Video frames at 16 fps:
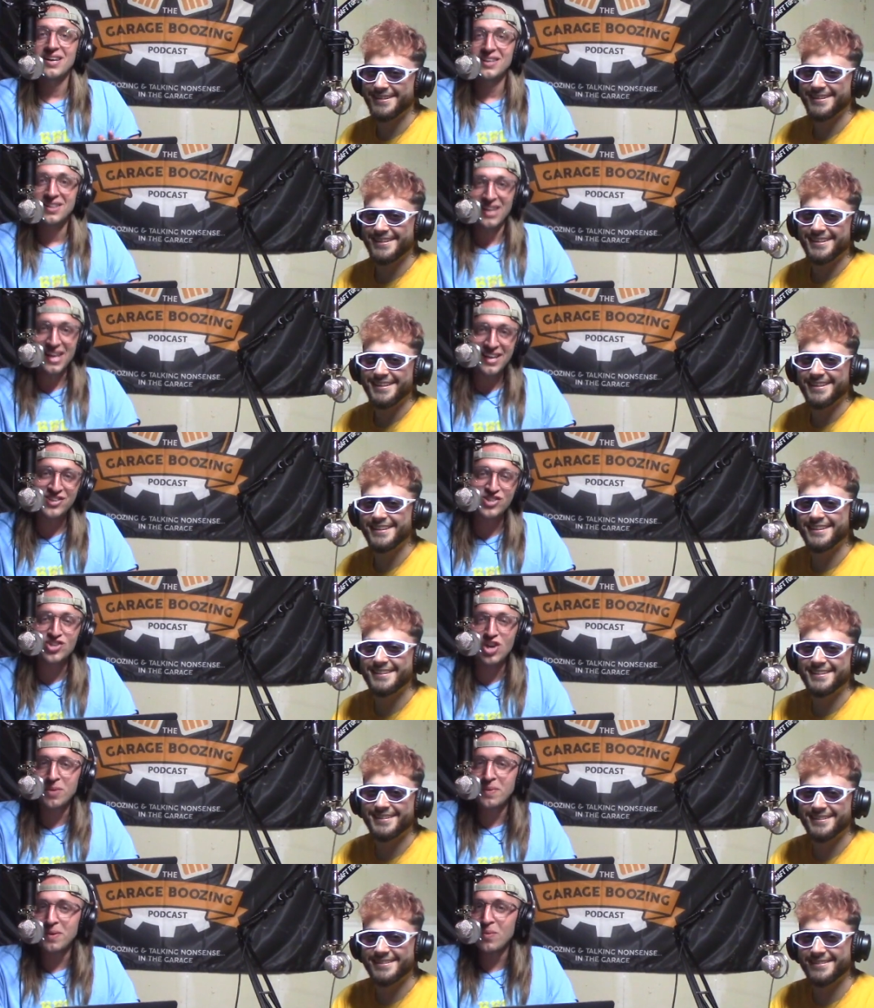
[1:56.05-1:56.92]
Speaker 1: Ladies and
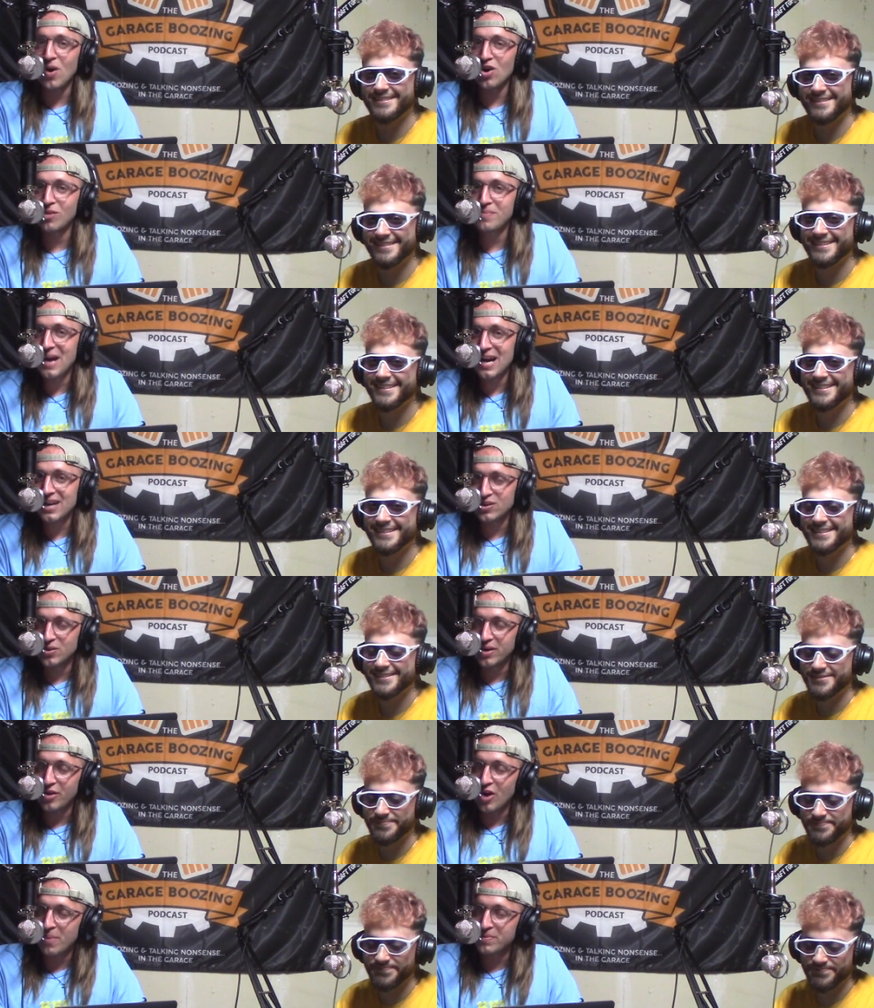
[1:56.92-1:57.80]
gentlemen, welcome back to
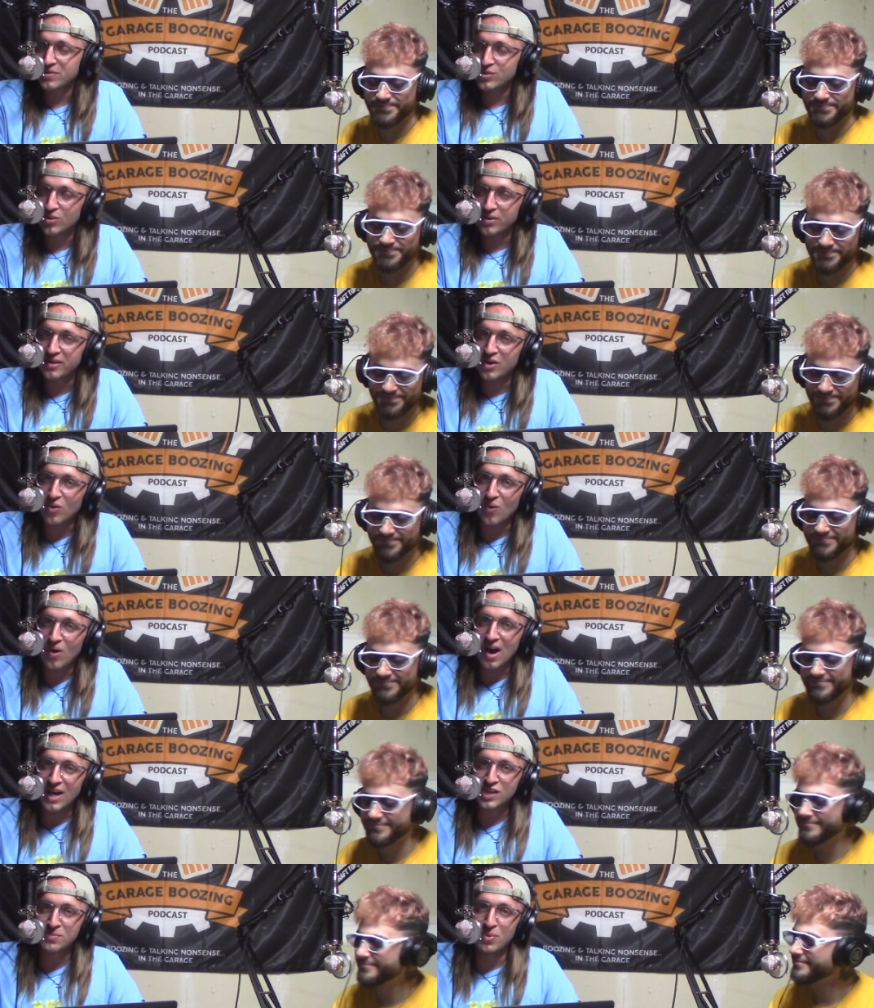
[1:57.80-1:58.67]
another episode of the
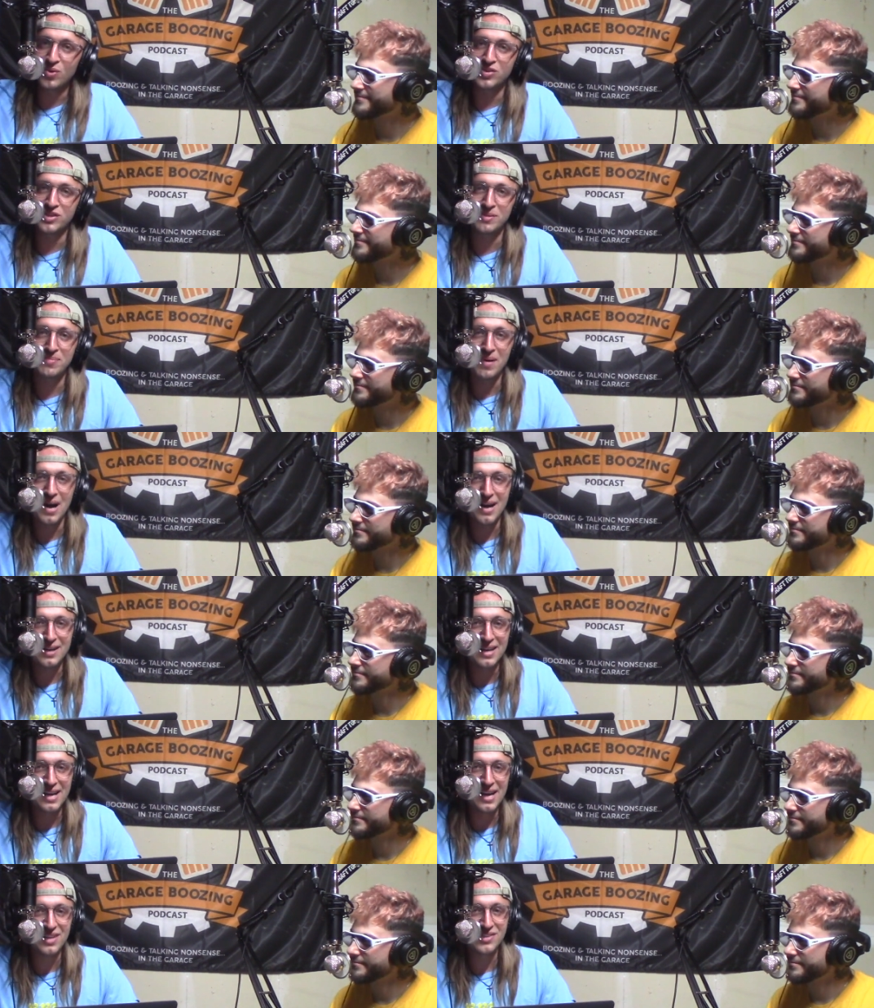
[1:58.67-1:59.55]
Garage Boozing
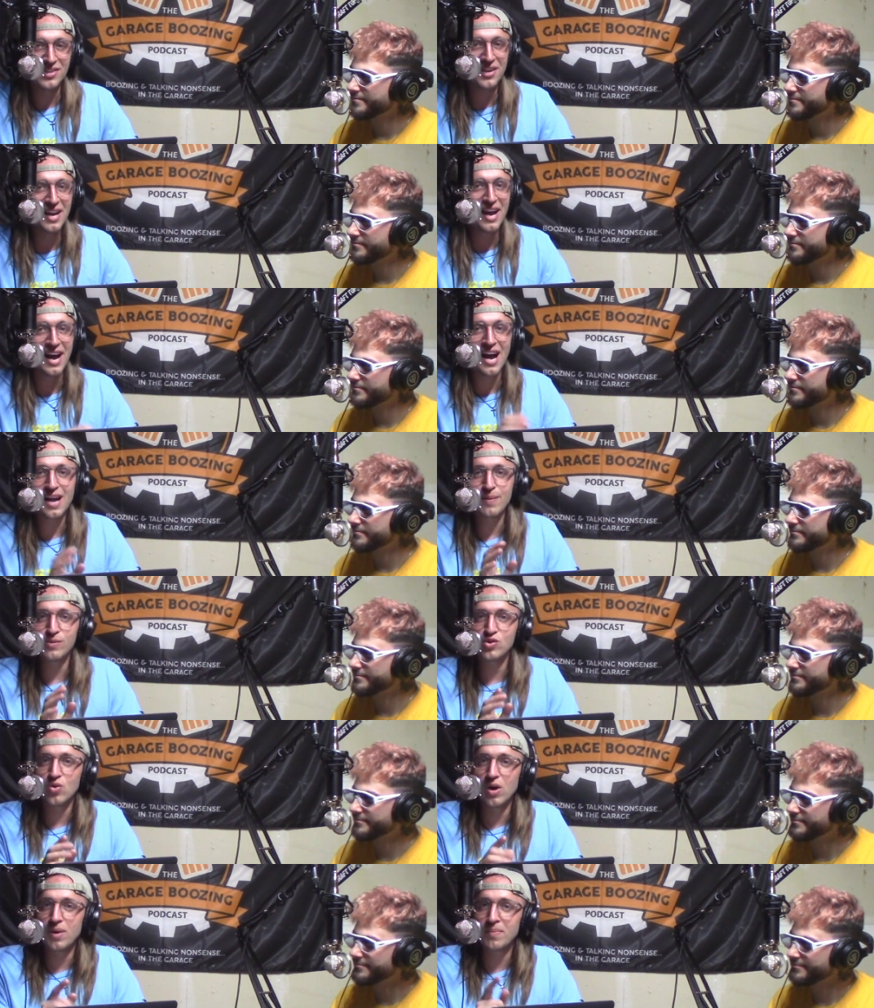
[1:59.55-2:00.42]
Podcast. Today I am
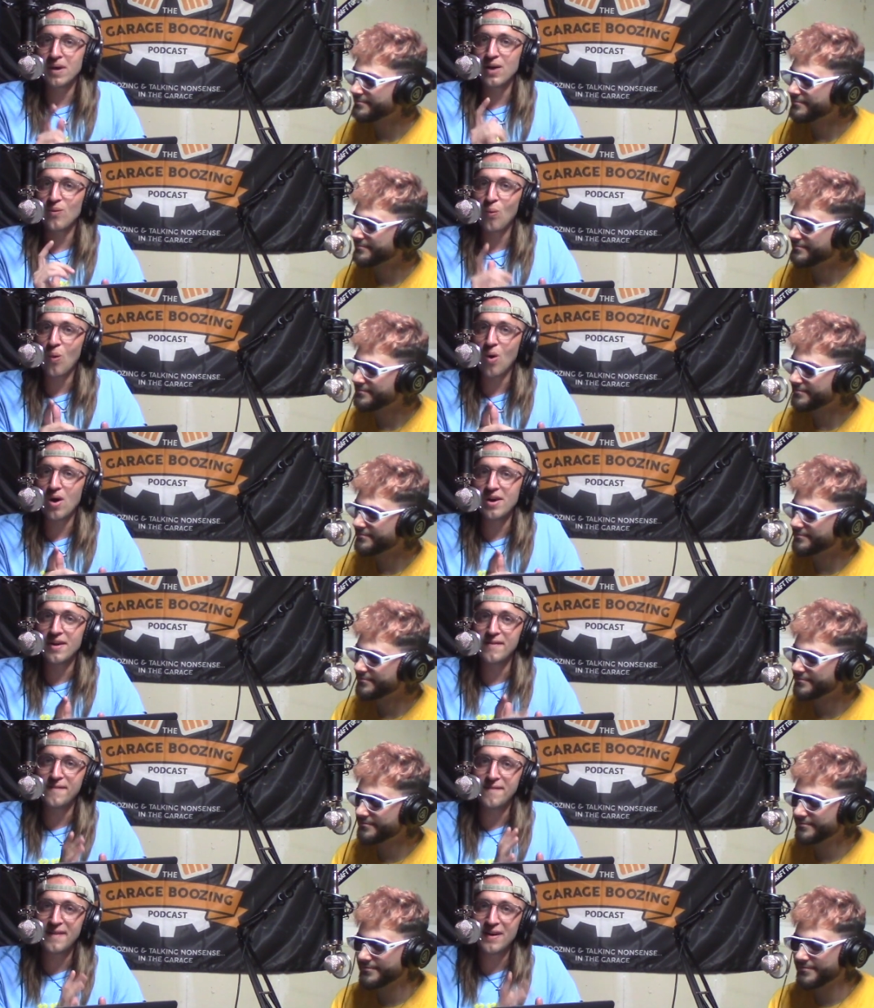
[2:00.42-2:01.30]
joined by one
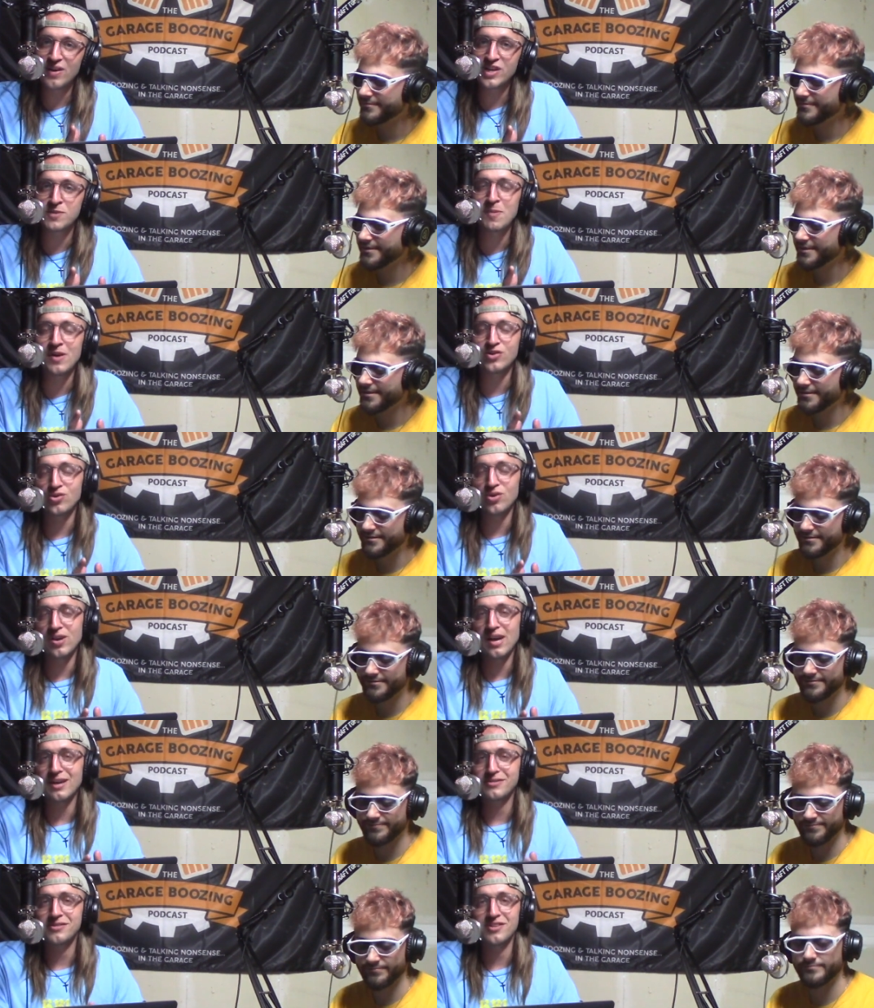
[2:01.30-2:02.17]
very special
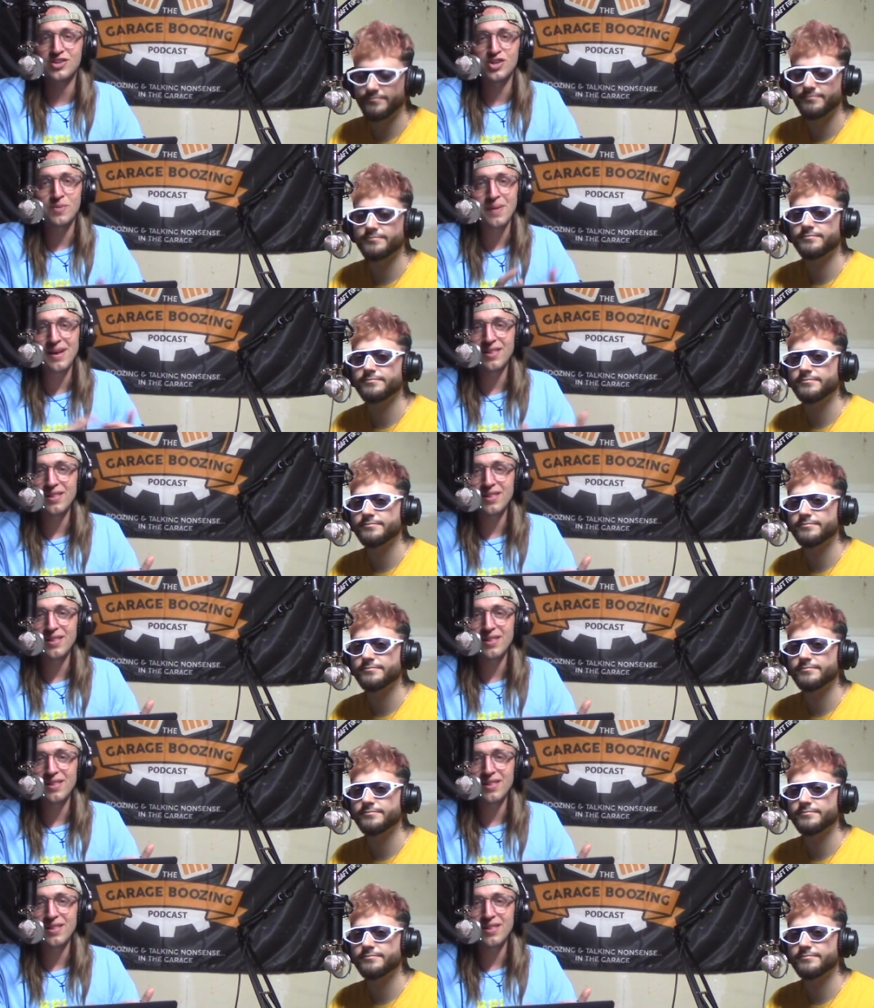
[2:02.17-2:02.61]
guest. To my